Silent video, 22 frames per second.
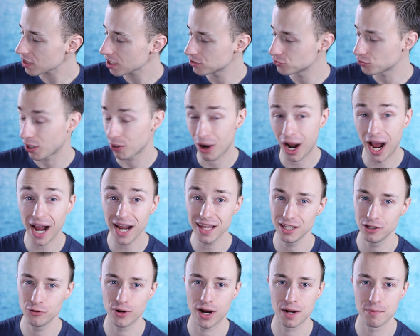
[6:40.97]
So I
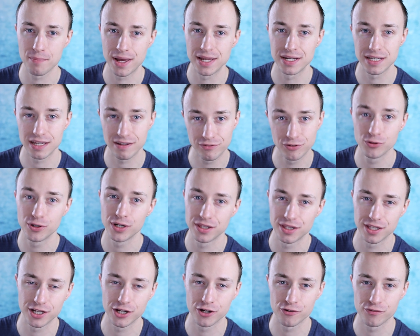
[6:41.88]
highly recommend, if you
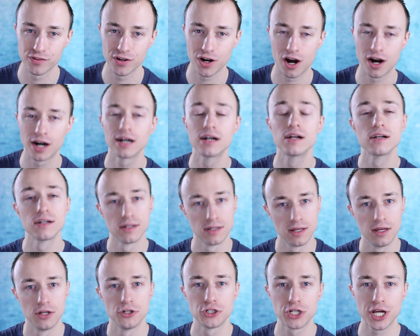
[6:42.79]
get the Gear VR,
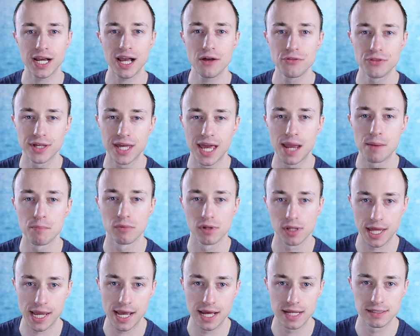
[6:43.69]
check out the
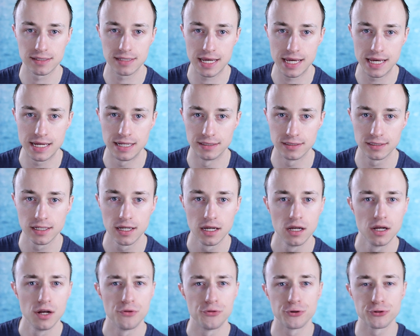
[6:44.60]
game Land's End.
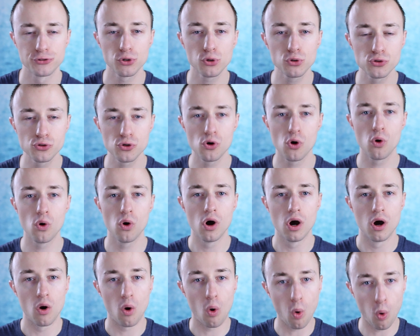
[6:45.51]
There's
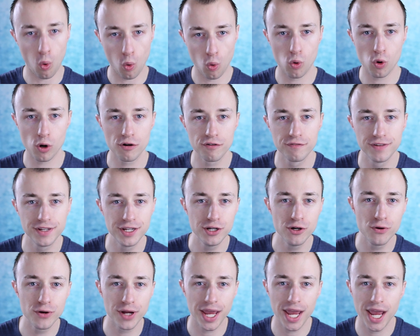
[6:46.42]
also horror
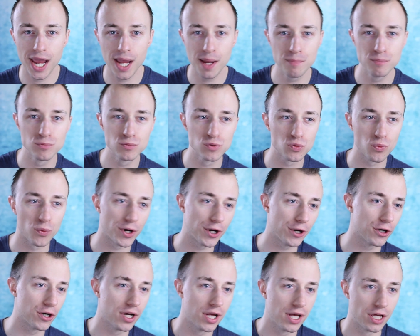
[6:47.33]
video games
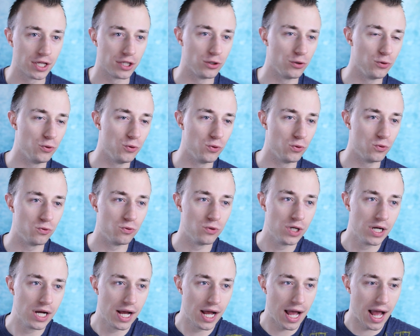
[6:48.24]
where
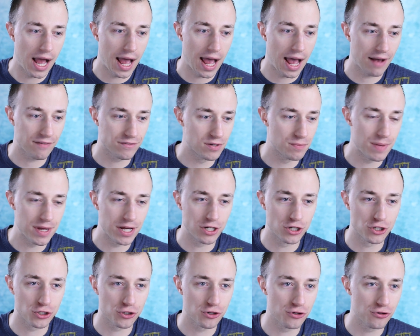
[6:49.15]
you have to make
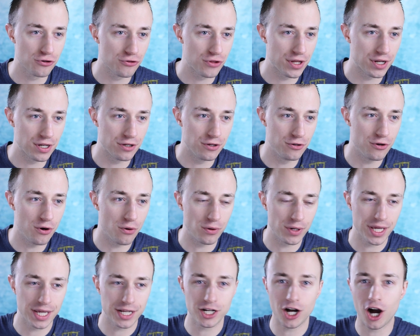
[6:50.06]
sure that you
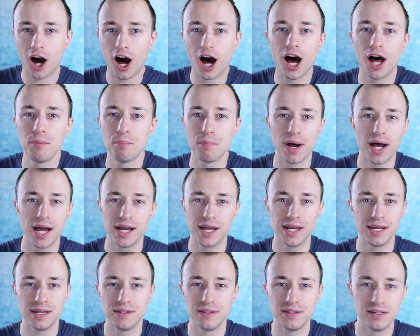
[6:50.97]
don't get caught
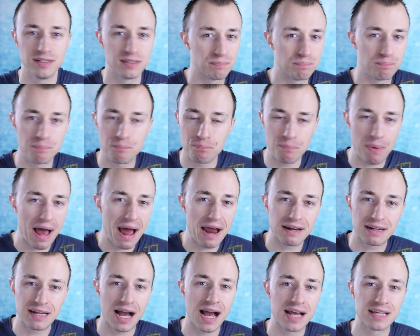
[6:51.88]
by these
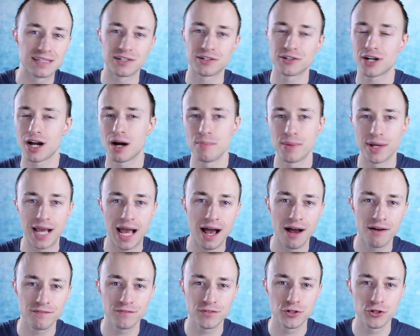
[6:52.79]
bad guys that are coming
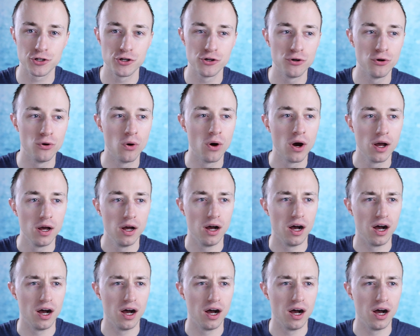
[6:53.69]
after you.